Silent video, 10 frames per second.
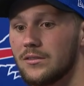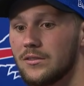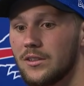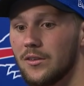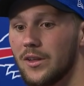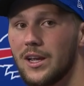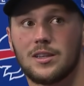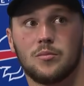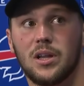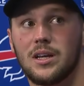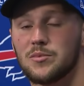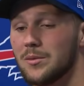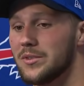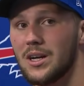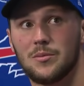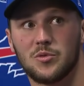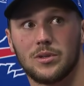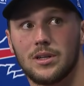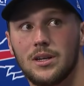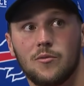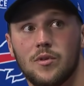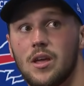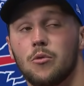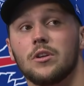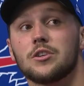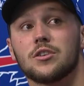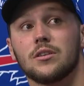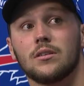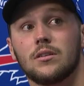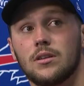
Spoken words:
you know, they get the blame sometimes when they really shouldn't.